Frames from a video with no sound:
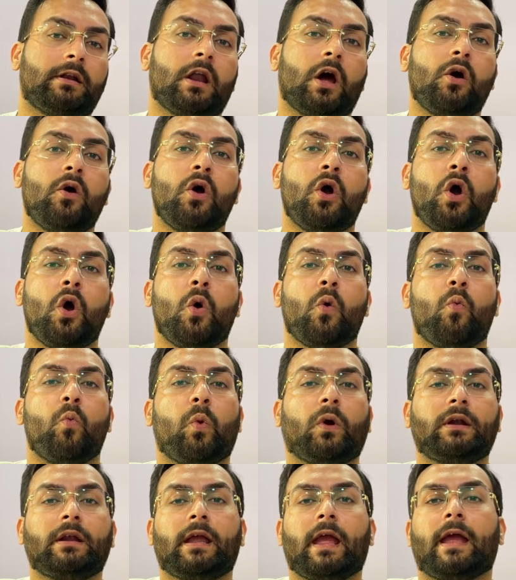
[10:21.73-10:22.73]
Now,
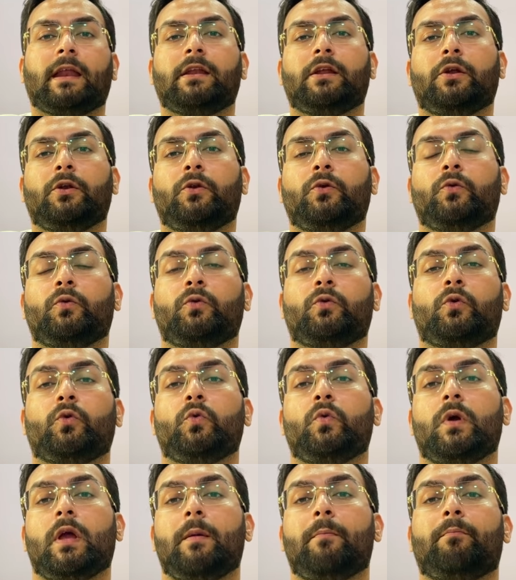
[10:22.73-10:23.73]
what can you do
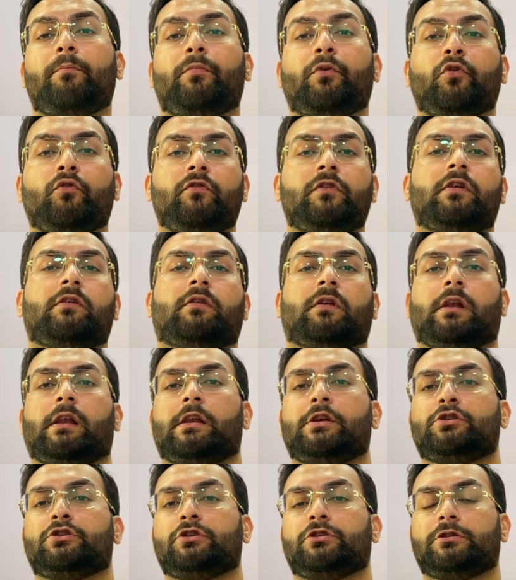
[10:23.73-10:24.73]
to improve this
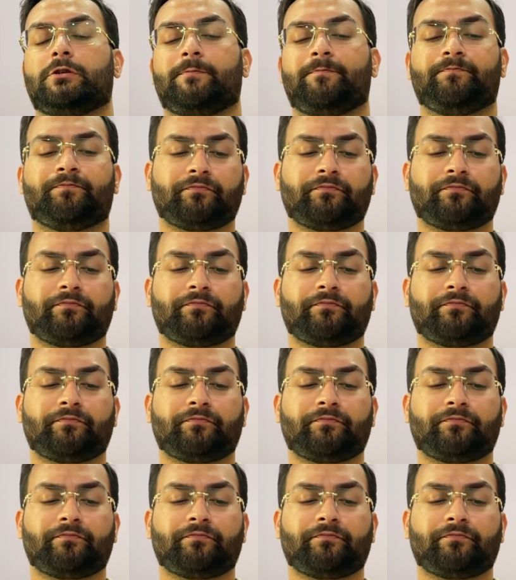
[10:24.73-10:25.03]
relationship?